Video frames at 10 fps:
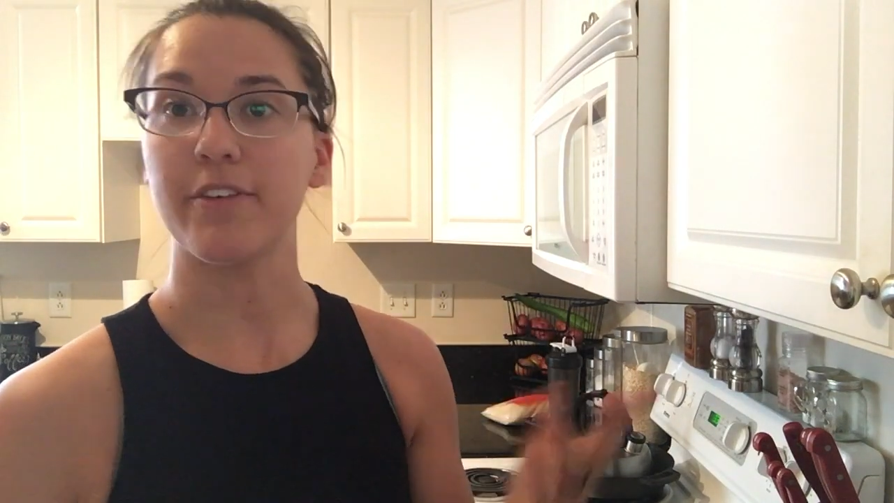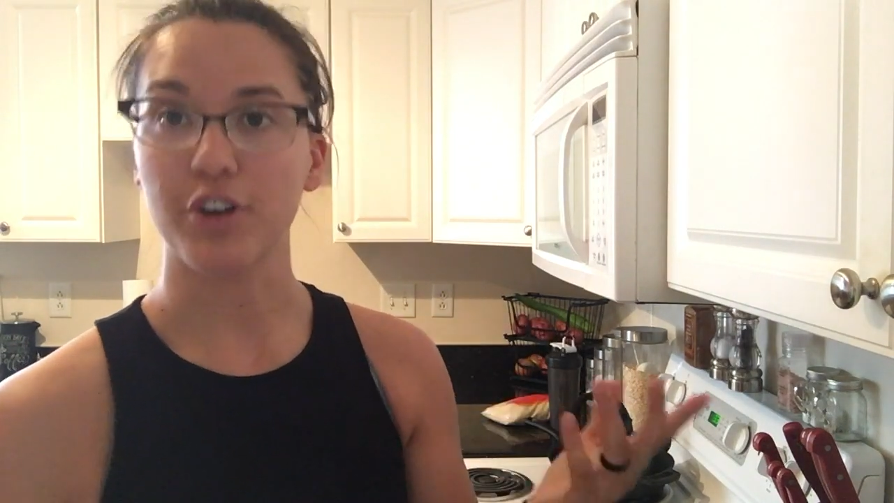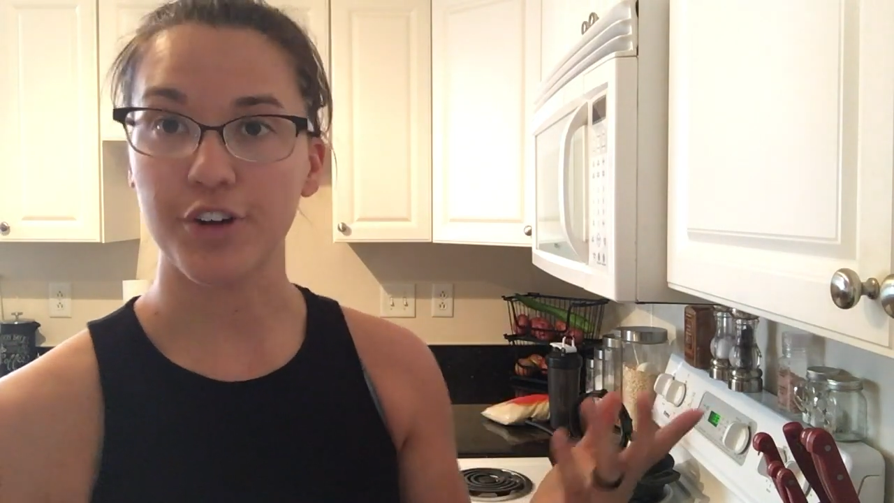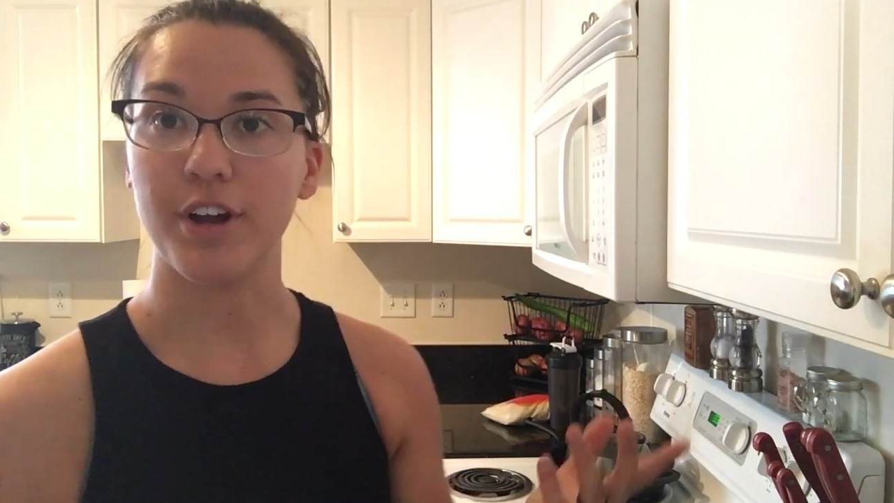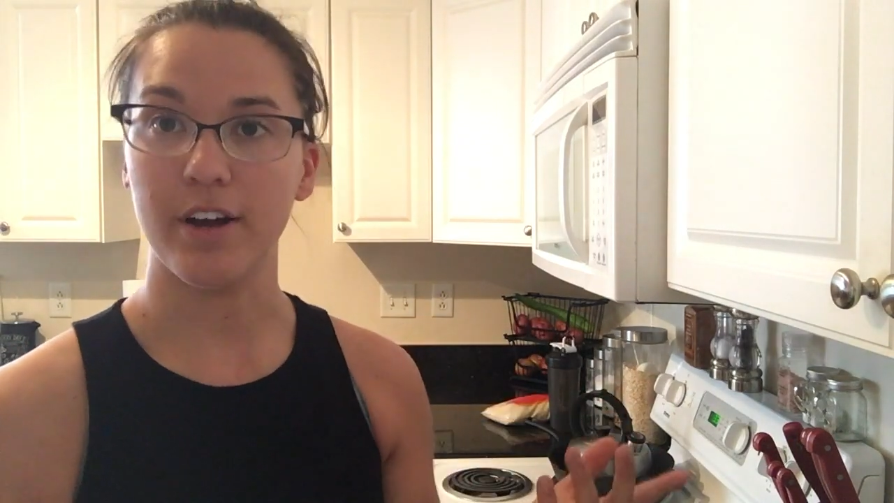I've
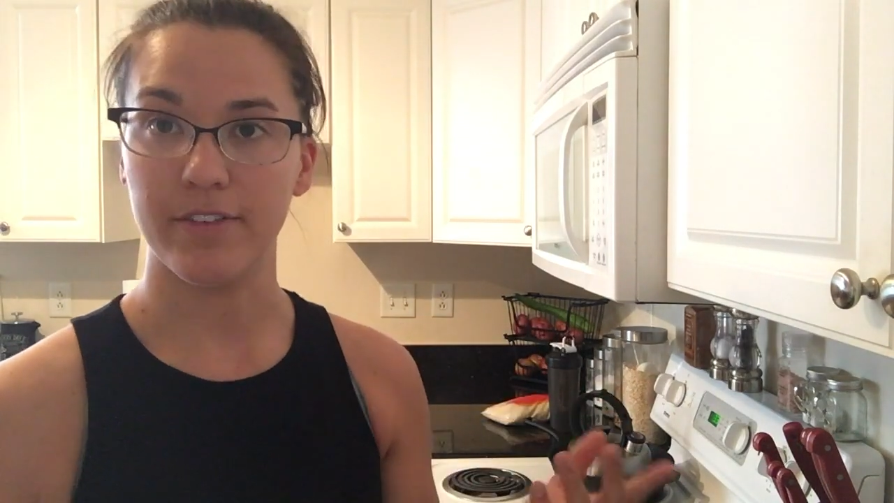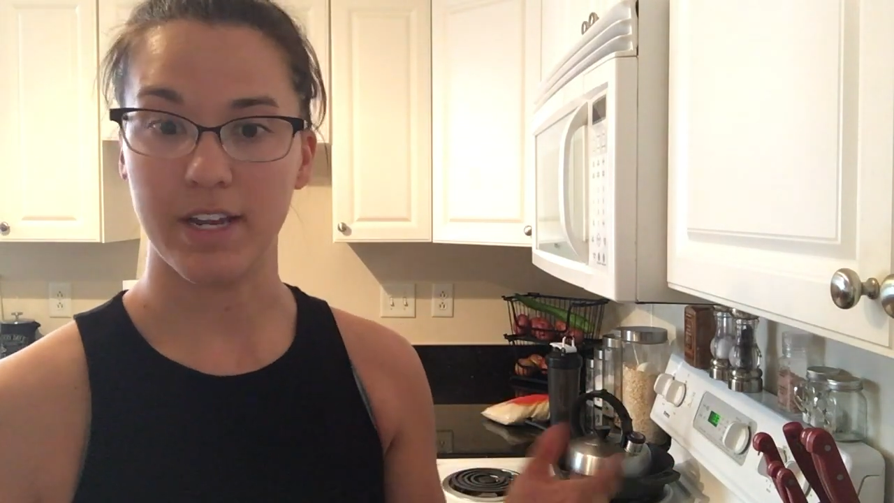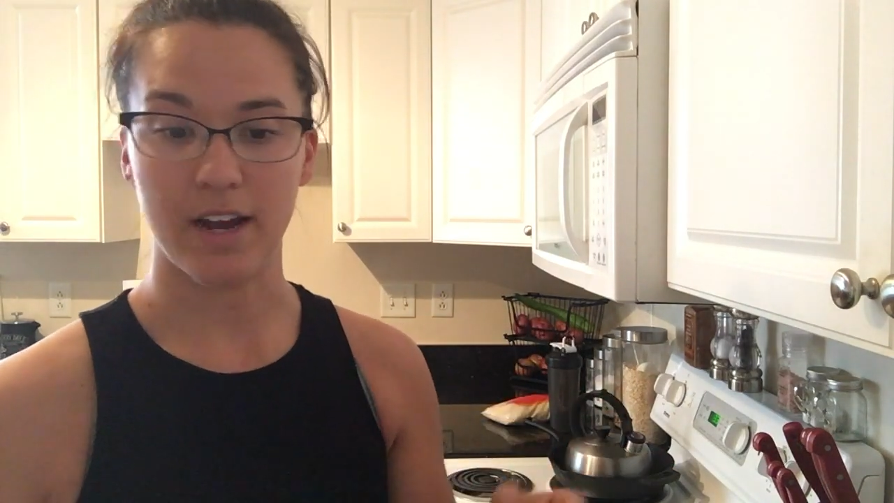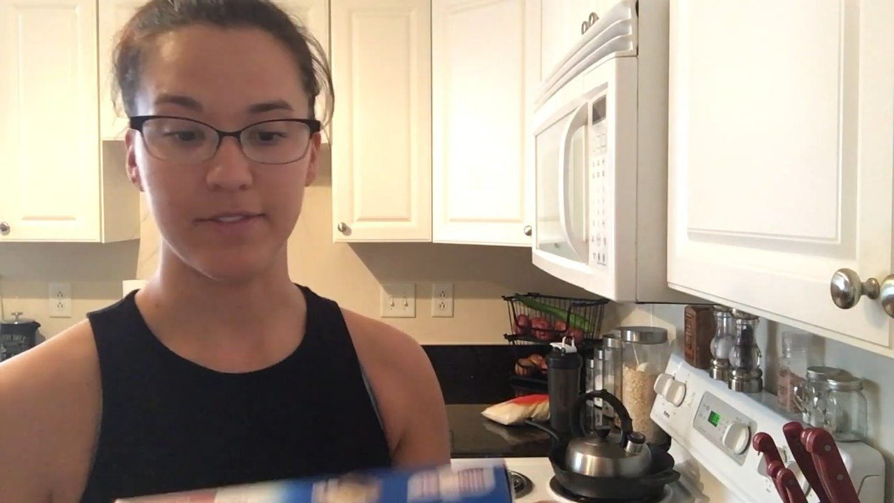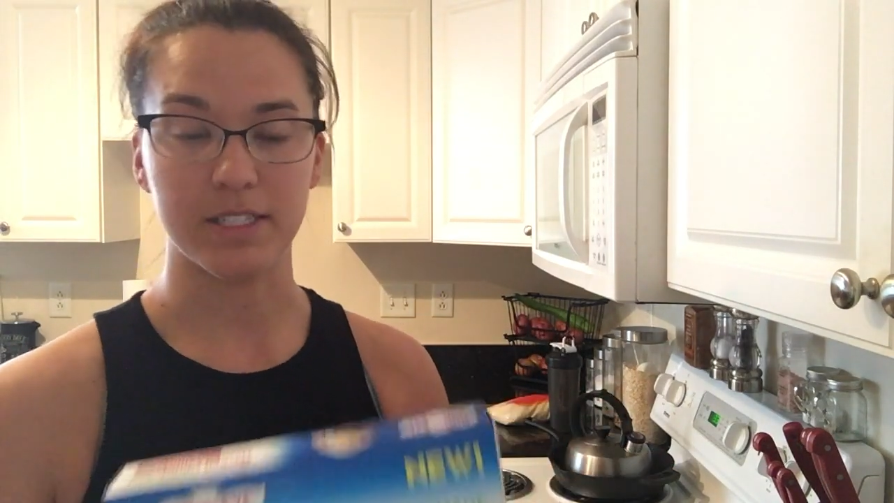heard of
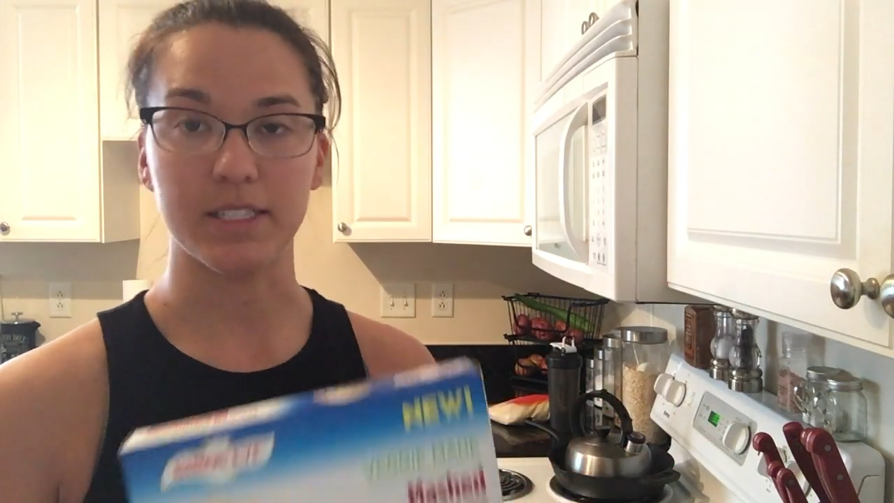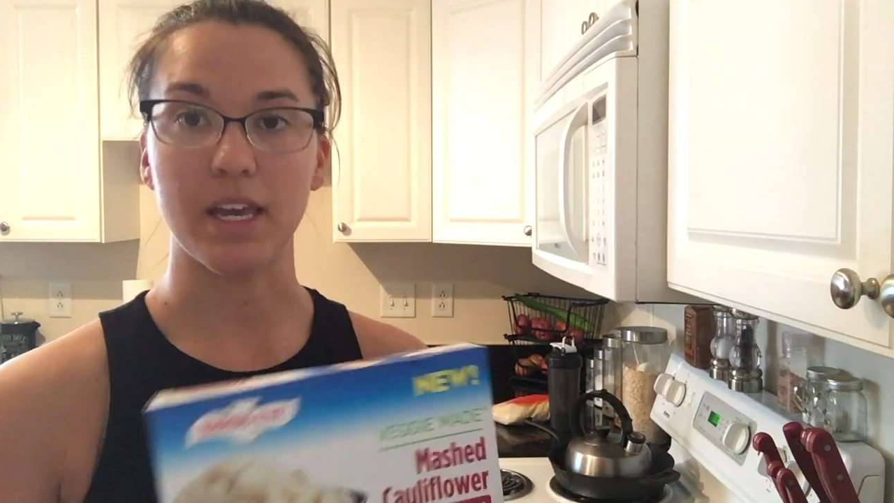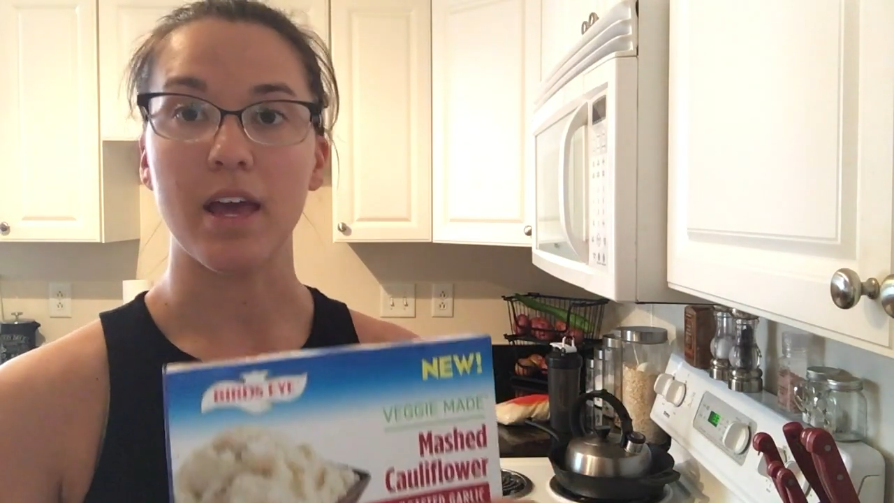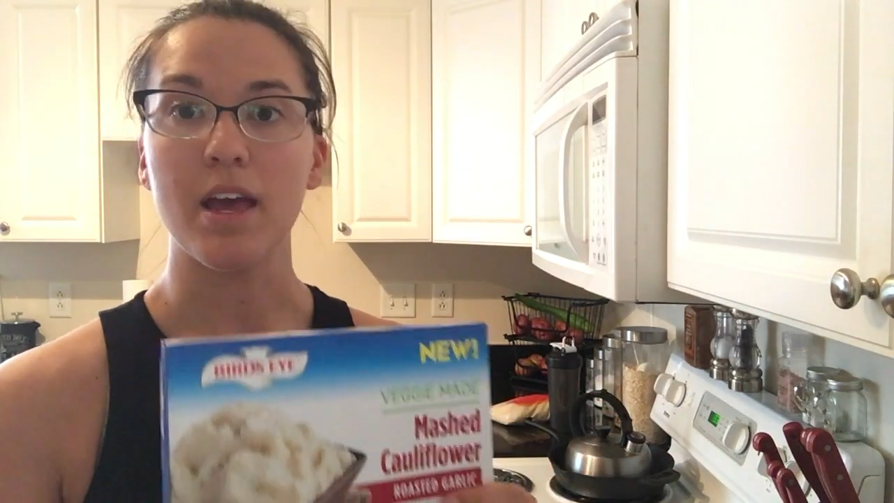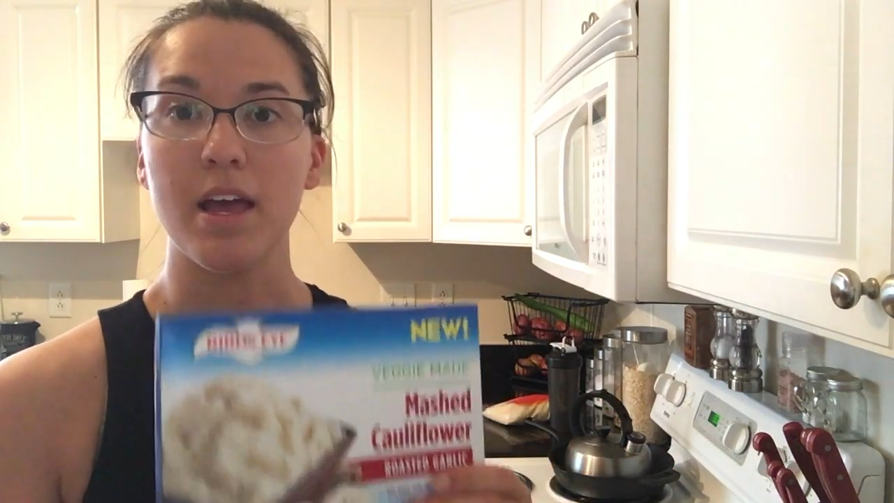it, obviously,